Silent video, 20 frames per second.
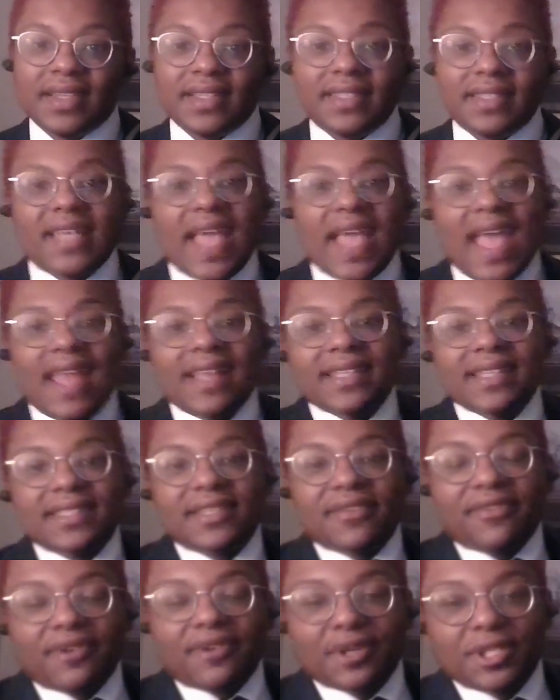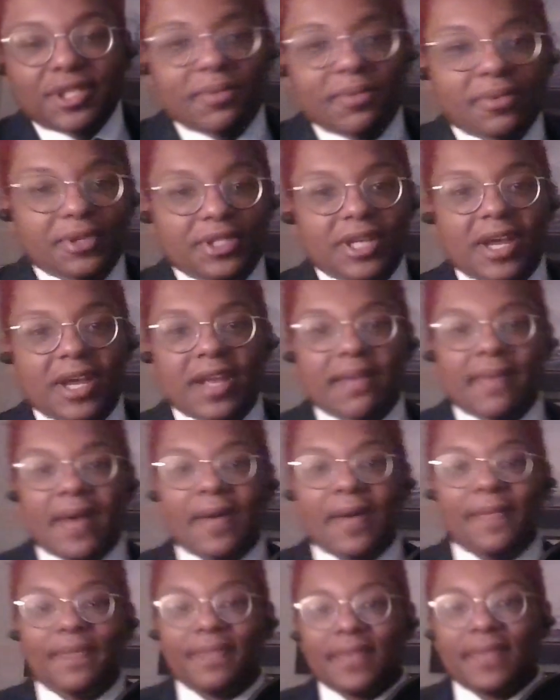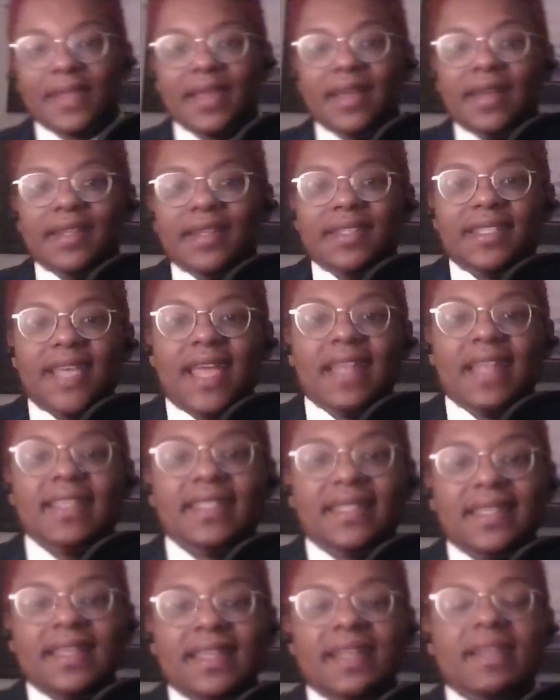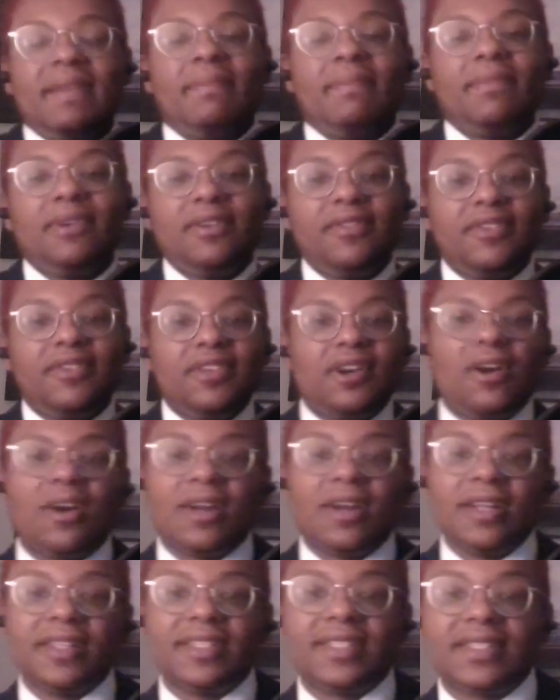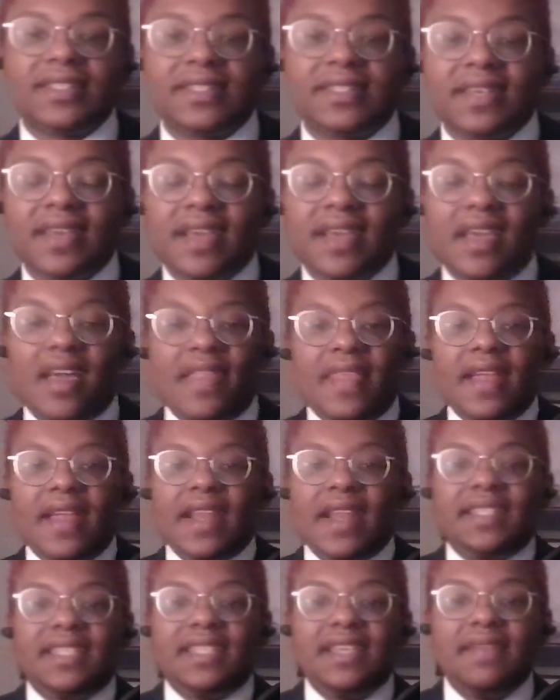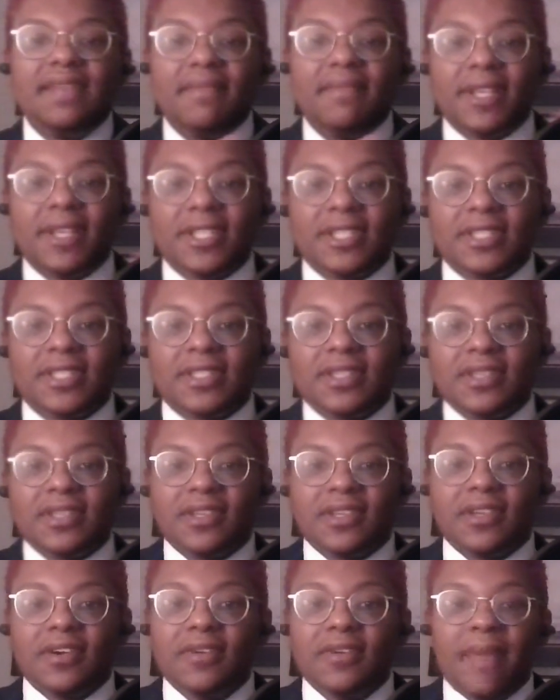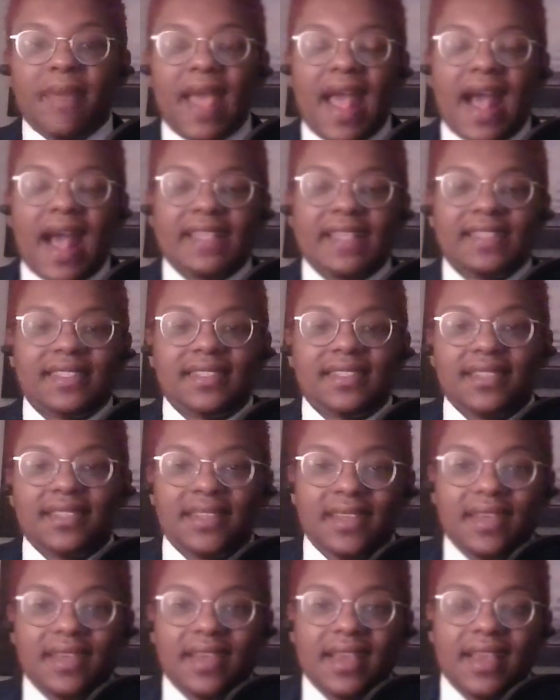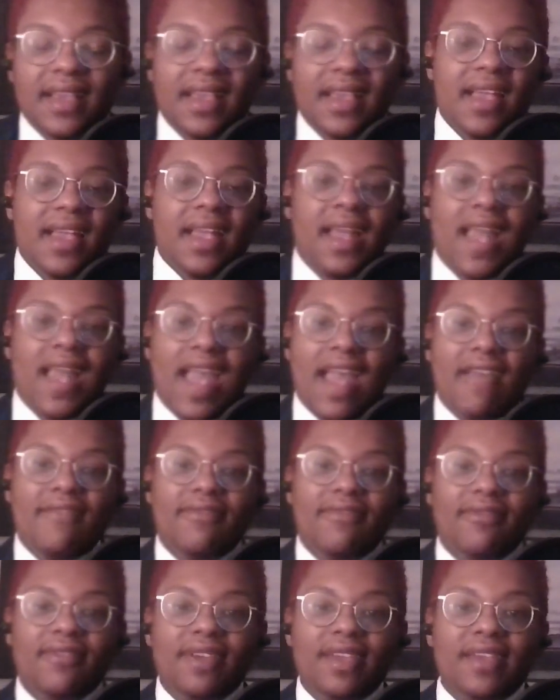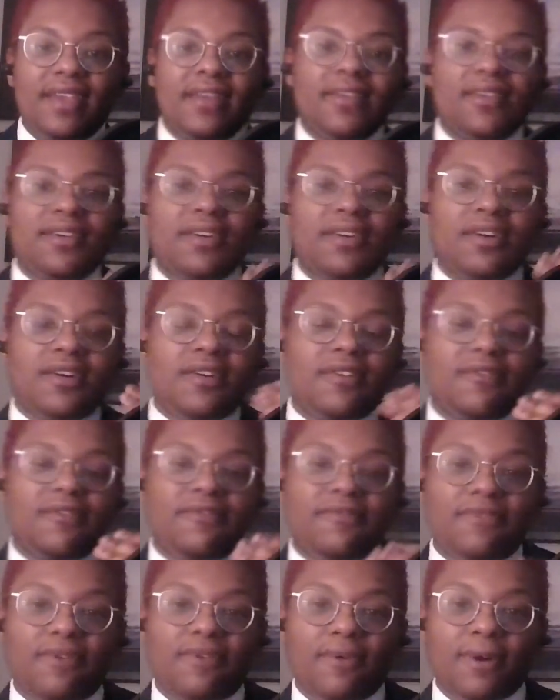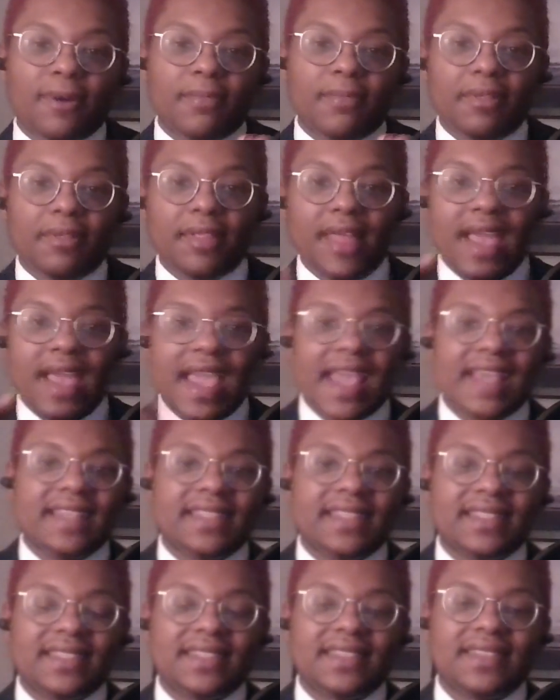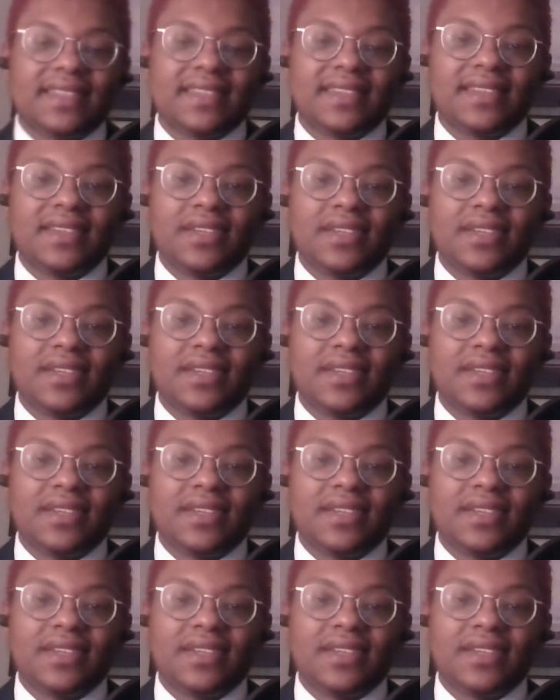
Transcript: 10 is the first number we'll talk about. 10 is the number of yards that a team must go past every 4 plays